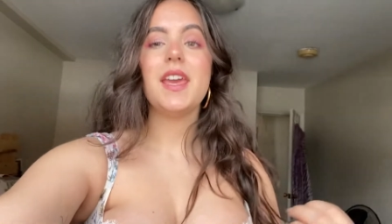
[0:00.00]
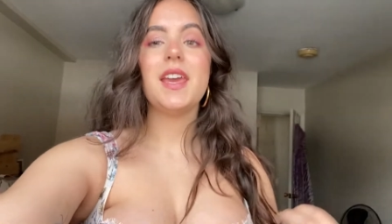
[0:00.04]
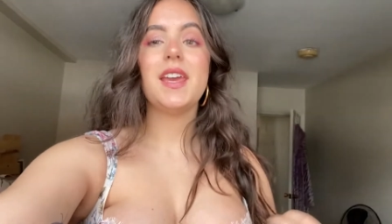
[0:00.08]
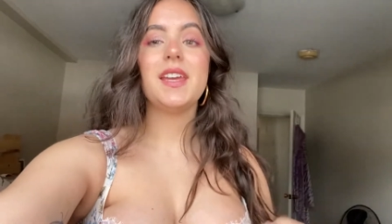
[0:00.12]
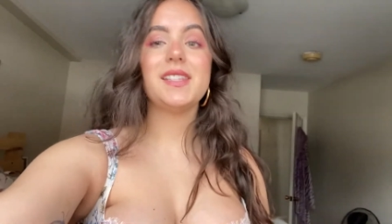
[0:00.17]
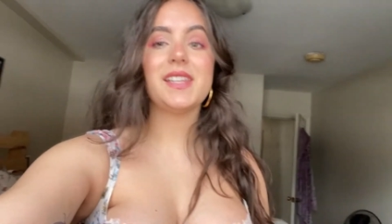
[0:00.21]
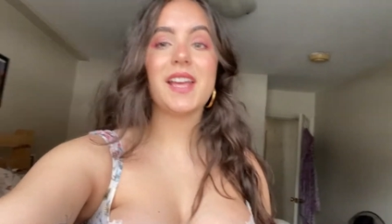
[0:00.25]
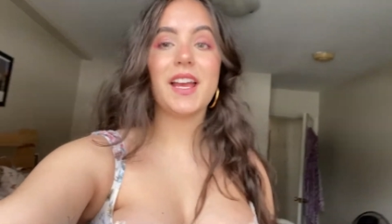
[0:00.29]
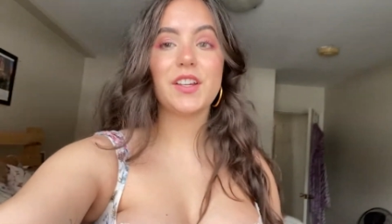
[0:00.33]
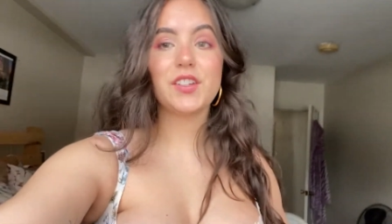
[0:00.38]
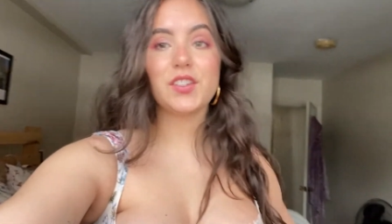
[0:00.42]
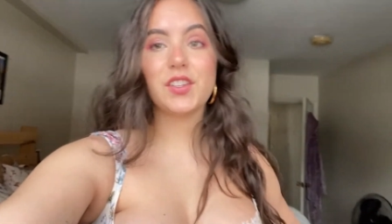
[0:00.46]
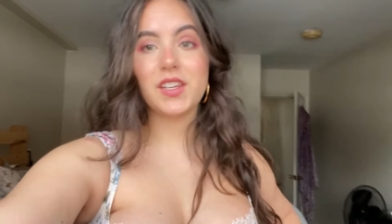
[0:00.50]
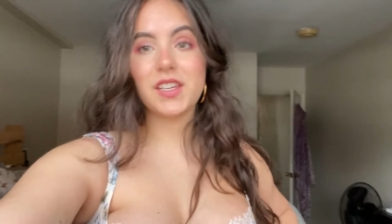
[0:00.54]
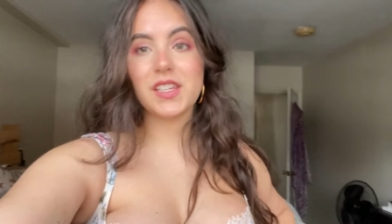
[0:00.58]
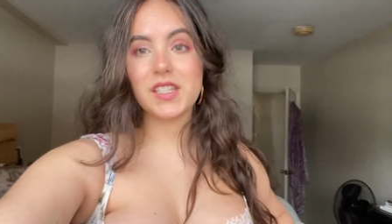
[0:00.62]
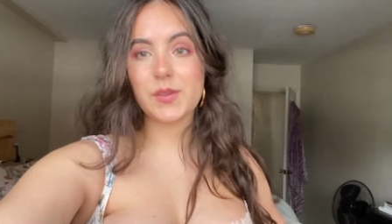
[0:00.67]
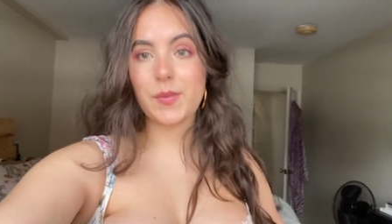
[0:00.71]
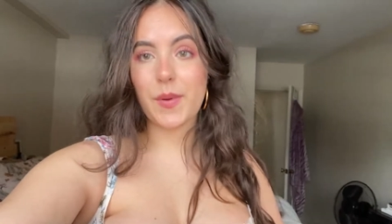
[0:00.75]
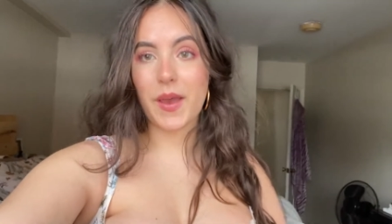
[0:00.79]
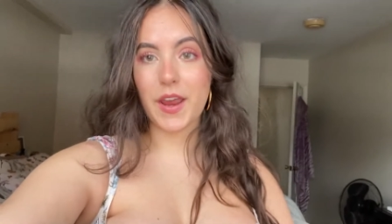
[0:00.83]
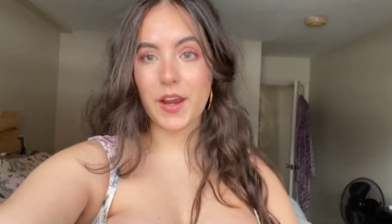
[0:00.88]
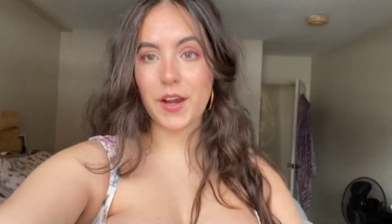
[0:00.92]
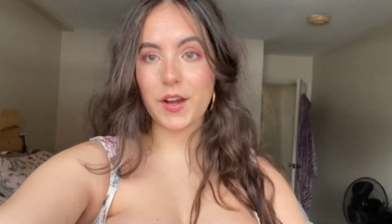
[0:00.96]
It's actually
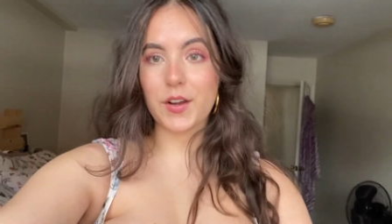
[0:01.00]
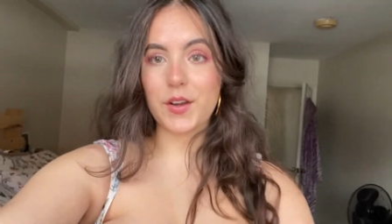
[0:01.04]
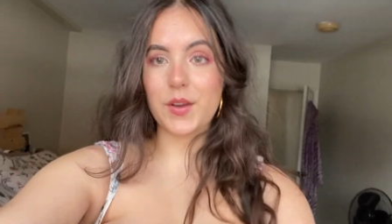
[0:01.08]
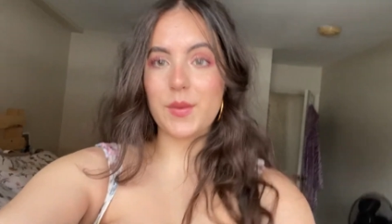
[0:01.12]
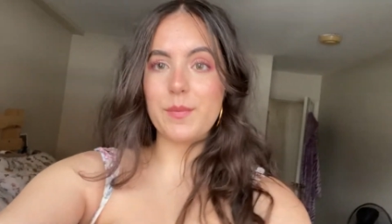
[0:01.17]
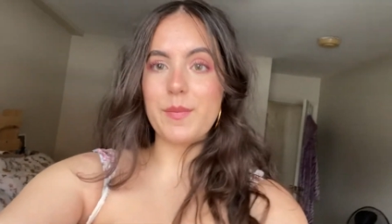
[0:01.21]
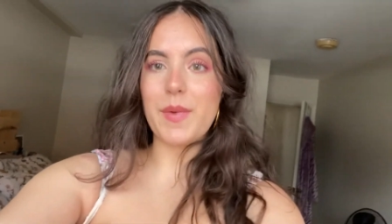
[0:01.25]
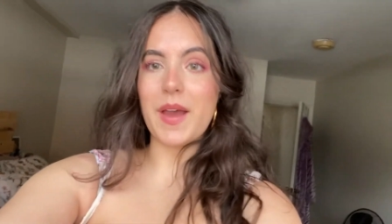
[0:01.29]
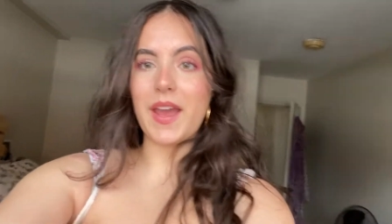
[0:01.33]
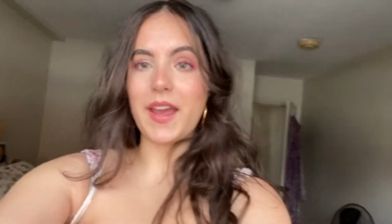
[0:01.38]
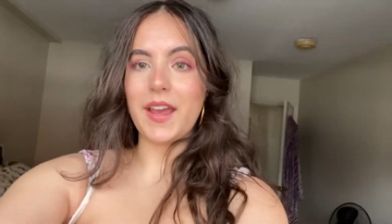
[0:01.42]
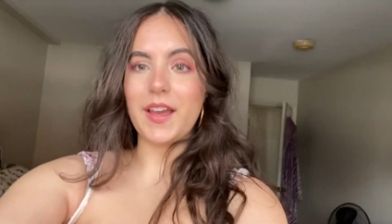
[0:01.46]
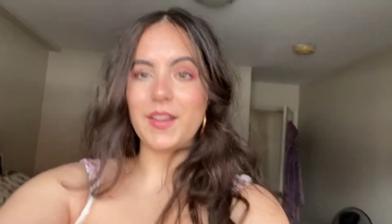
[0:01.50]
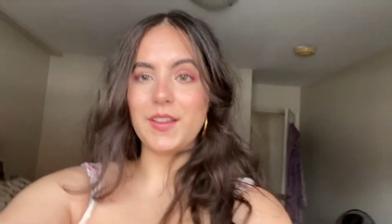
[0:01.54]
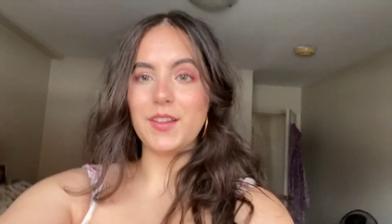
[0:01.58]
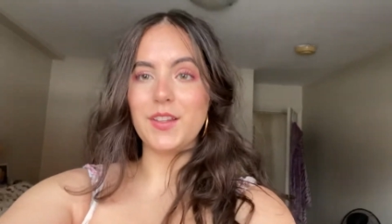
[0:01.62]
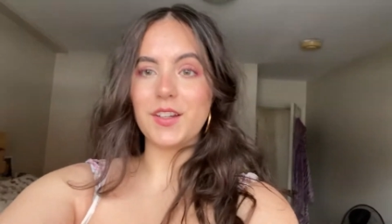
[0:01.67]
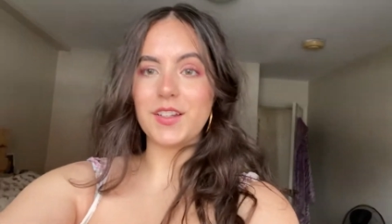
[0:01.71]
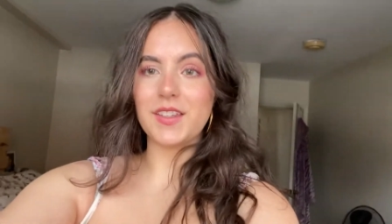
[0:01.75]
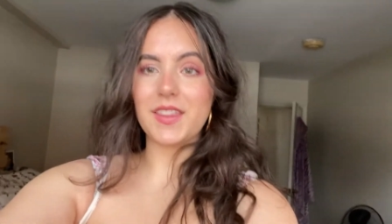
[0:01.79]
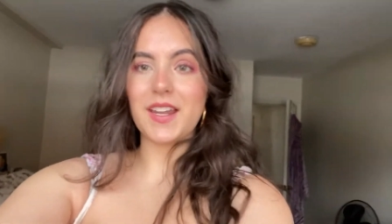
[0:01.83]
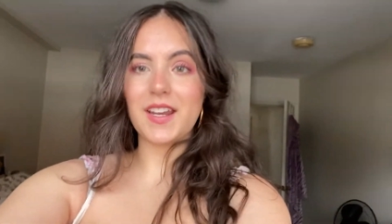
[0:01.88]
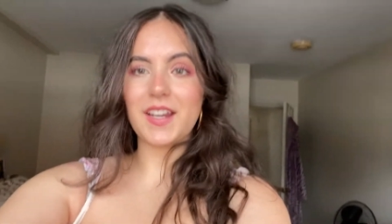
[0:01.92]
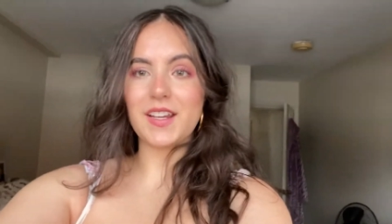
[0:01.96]
inspired by a
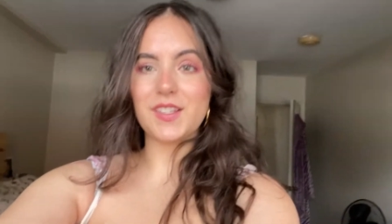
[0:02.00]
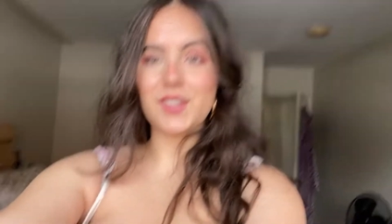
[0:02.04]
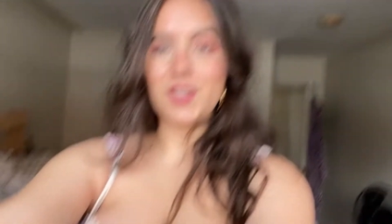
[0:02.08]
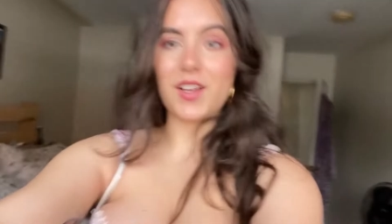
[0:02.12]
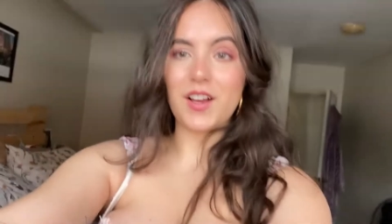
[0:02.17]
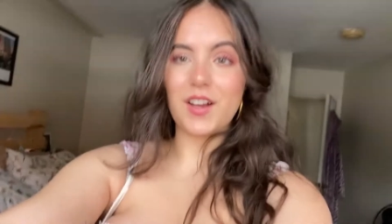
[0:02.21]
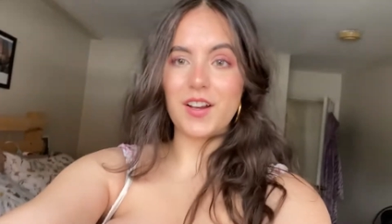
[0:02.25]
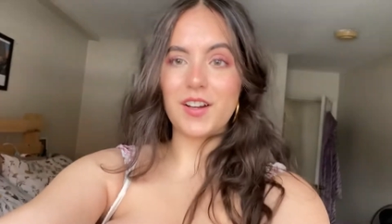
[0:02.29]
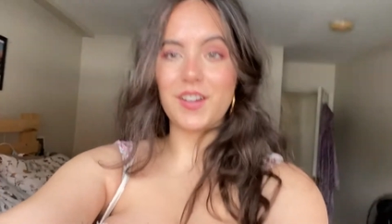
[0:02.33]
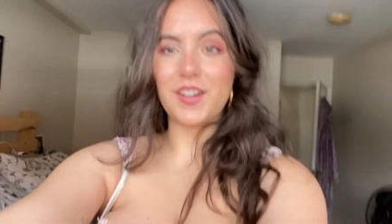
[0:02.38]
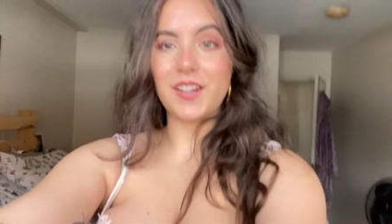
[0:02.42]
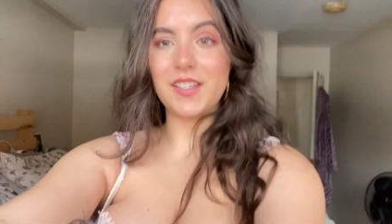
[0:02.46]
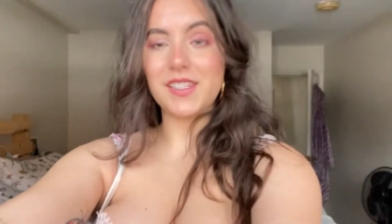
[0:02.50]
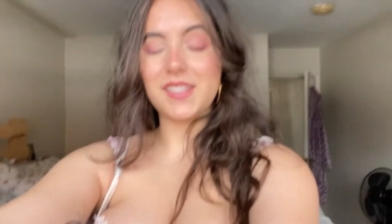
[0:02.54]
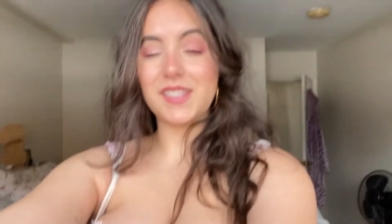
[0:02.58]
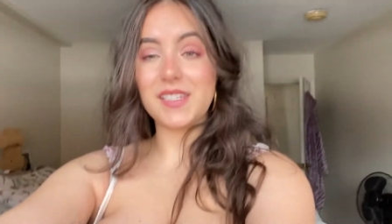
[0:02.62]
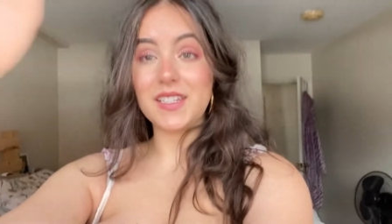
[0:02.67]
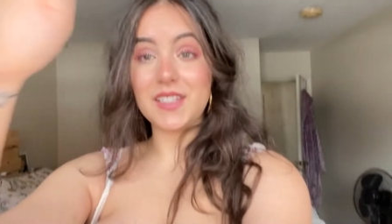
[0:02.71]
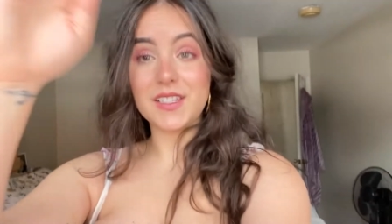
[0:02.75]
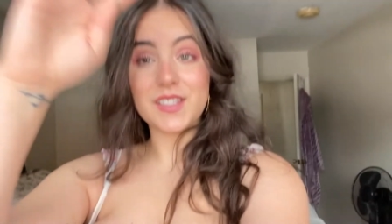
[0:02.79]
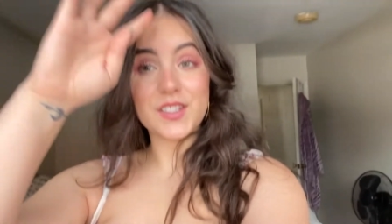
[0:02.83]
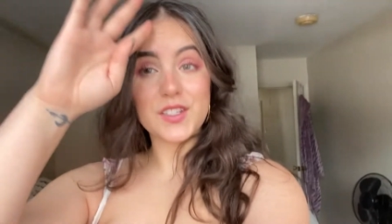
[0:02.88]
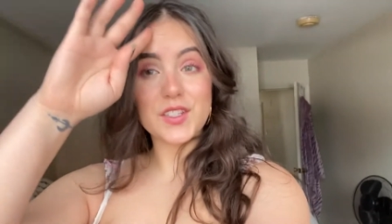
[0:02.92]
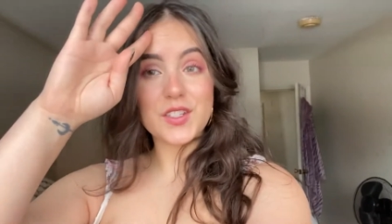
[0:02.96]
look that I saw her in
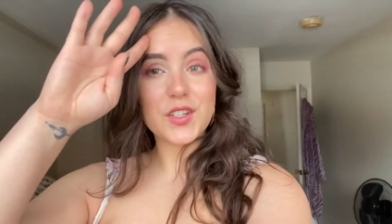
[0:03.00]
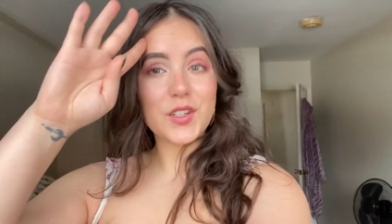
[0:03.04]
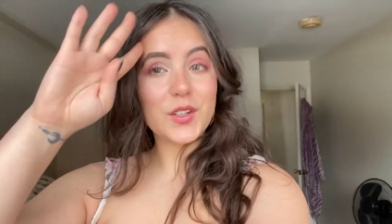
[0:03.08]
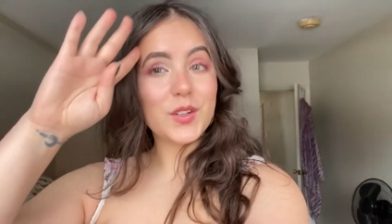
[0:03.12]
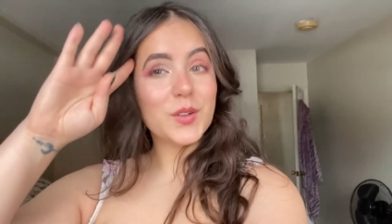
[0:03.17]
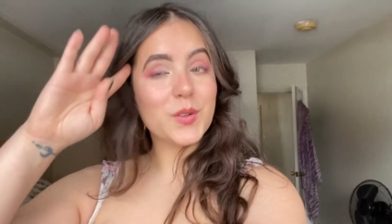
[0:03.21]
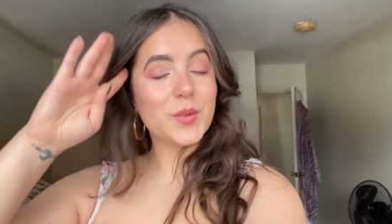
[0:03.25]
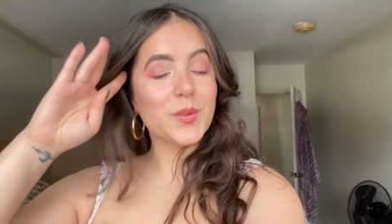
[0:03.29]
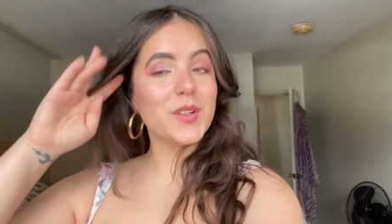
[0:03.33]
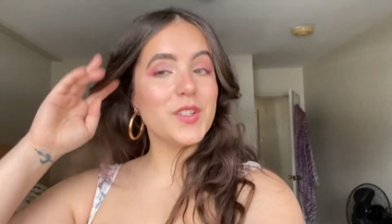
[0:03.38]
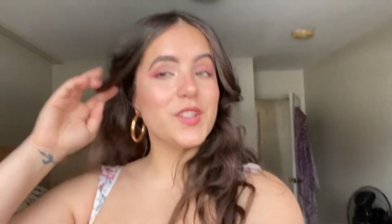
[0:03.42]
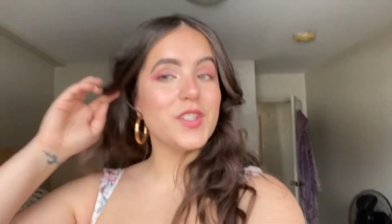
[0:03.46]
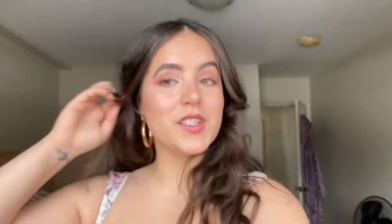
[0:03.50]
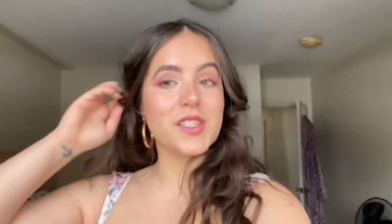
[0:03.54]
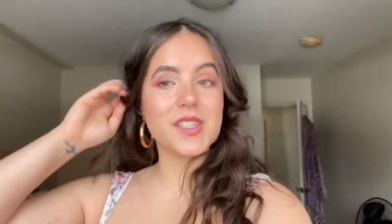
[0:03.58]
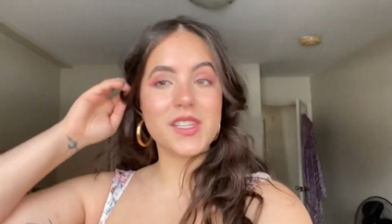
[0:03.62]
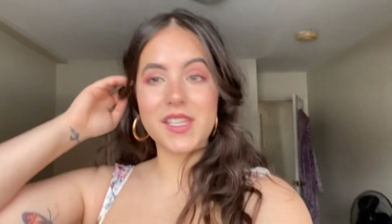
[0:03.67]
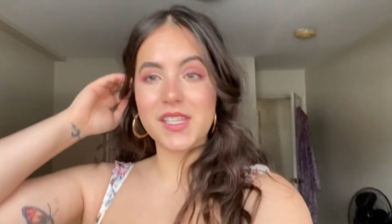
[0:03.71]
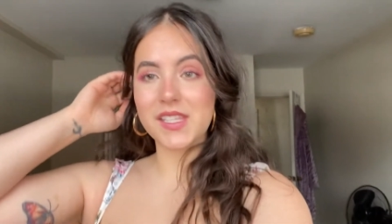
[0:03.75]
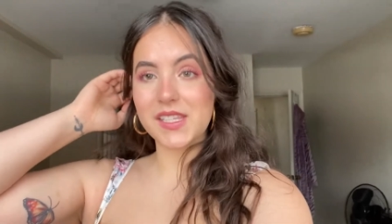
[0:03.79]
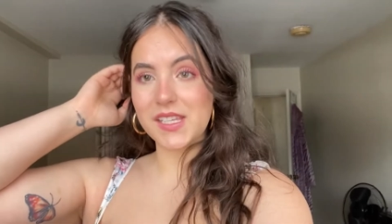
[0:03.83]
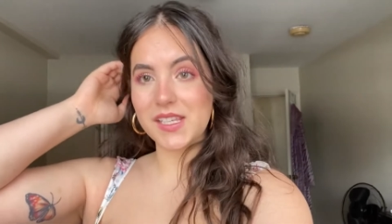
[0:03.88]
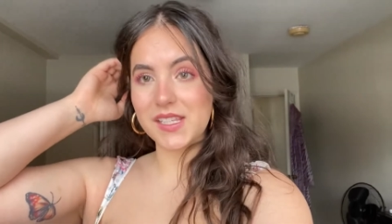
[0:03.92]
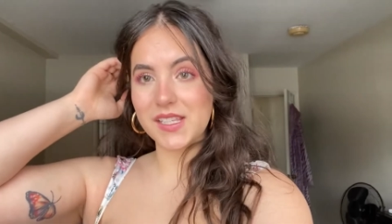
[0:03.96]
season two, which is
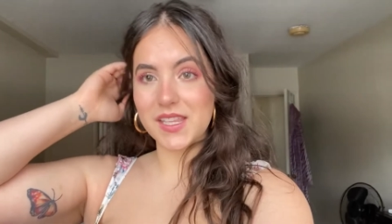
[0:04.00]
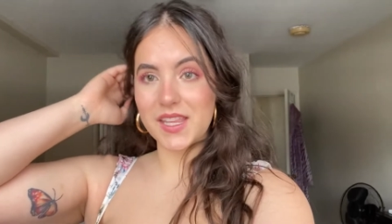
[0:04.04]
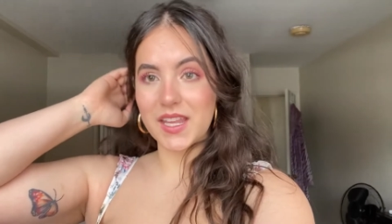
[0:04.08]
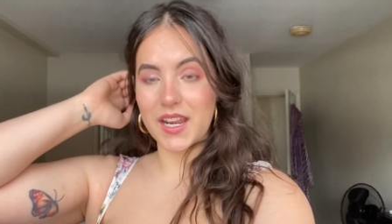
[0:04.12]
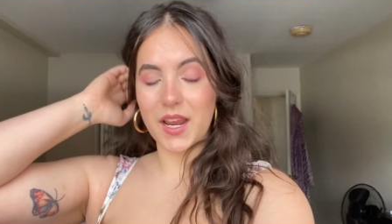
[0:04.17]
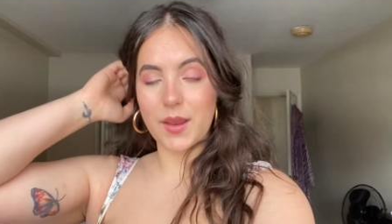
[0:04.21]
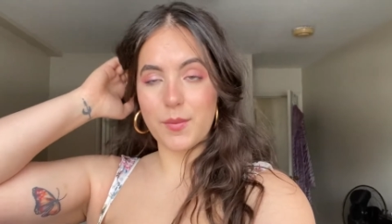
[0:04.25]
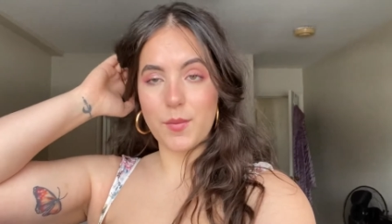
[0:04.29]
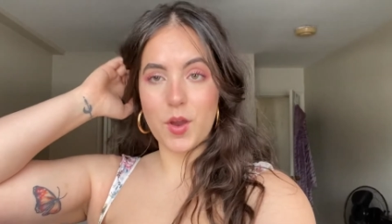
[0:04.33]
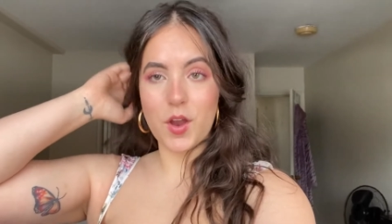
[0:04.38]
the season that I'm